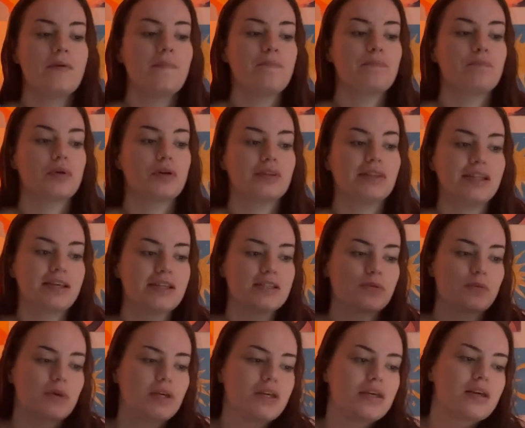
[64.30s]
But this
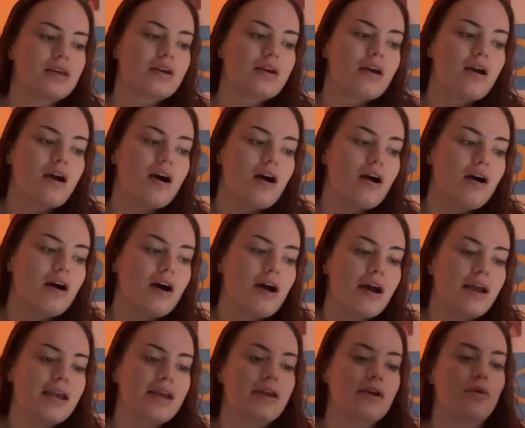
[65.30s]
week
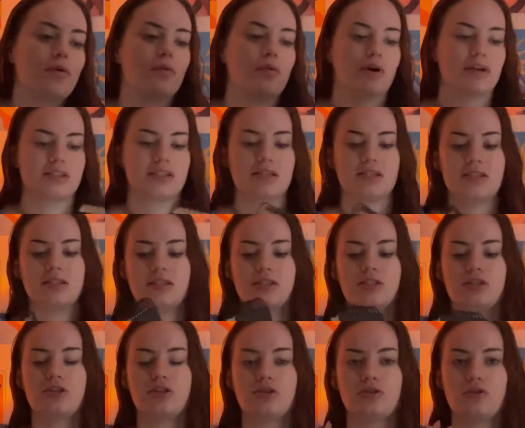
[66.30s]
I wanted
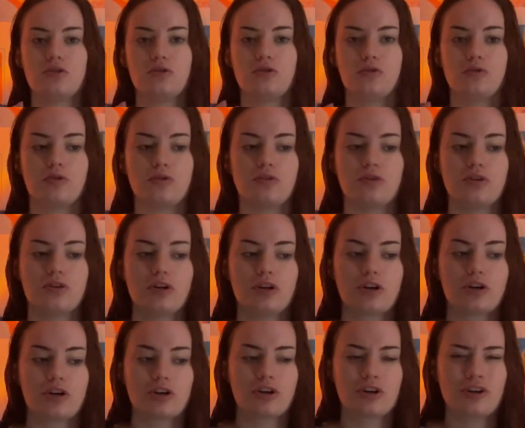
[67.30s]
to
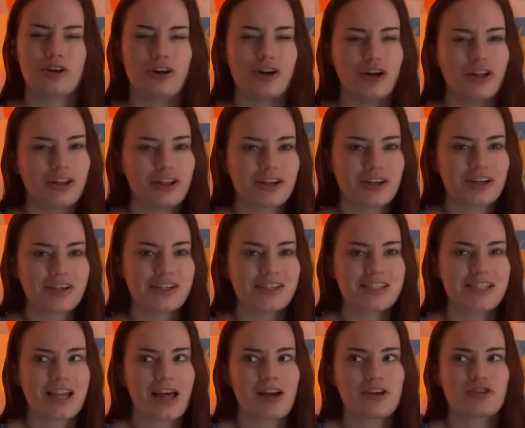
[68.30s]
color
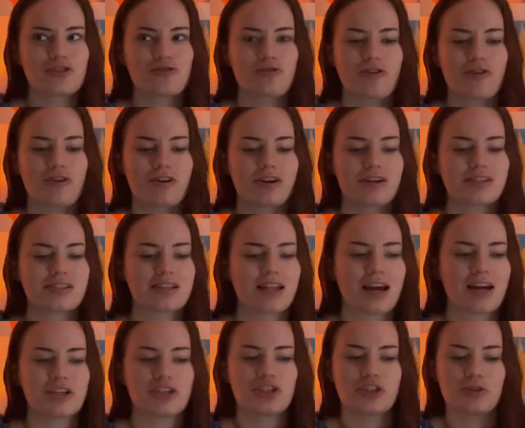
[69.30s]
slash draw
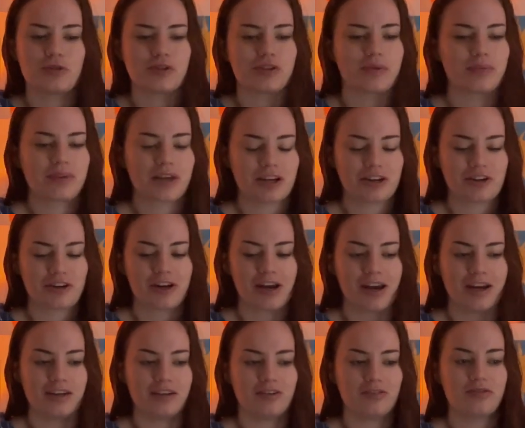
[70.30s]
slash do something
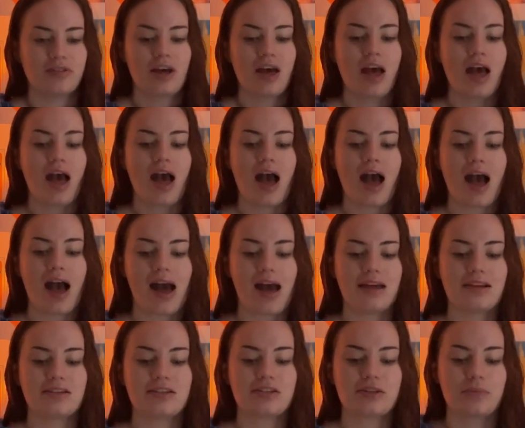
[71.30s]
creative,
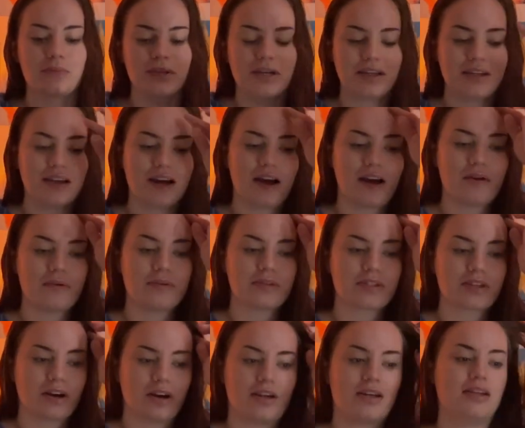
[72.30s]
and something that I was
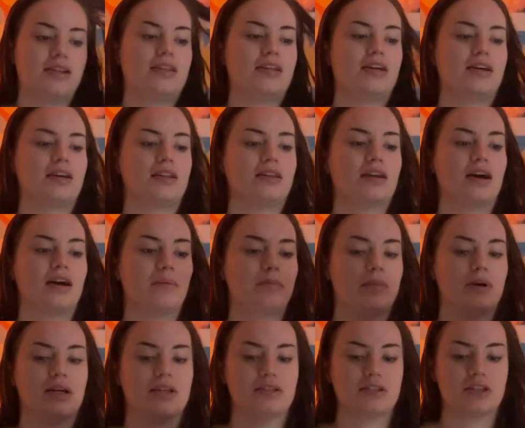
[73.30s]
kind of thinking that I
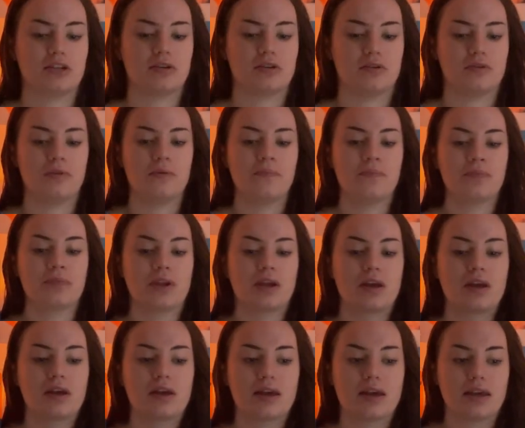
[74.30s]
might do
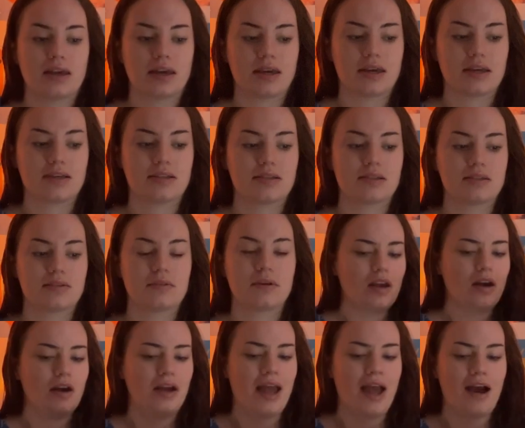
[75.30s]
is
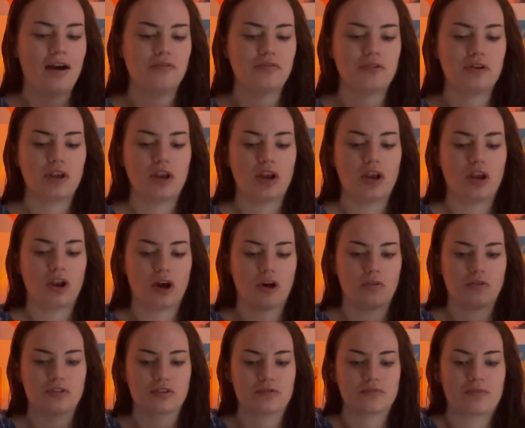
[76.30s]
I have
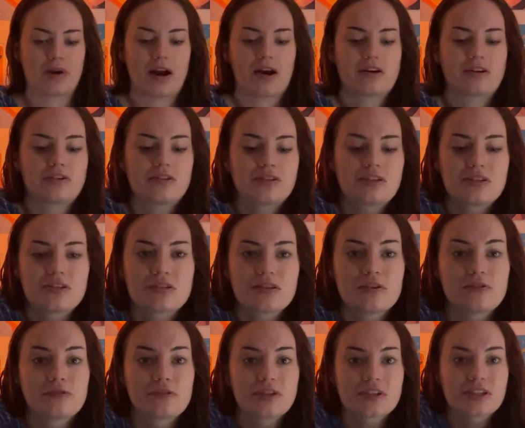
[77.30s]
loads of markers. So
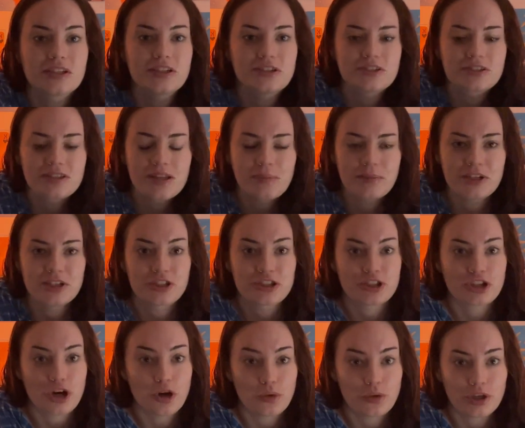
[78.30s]
firstly, just let me
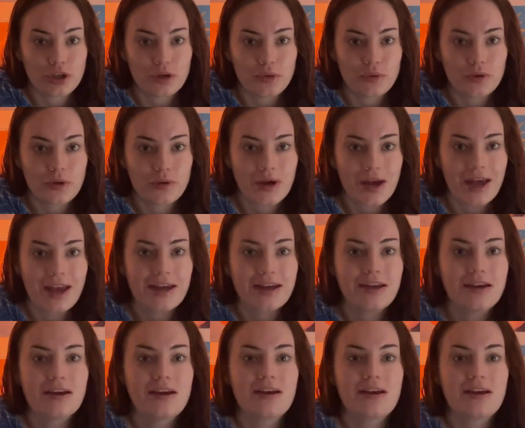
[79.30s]
show you, okay?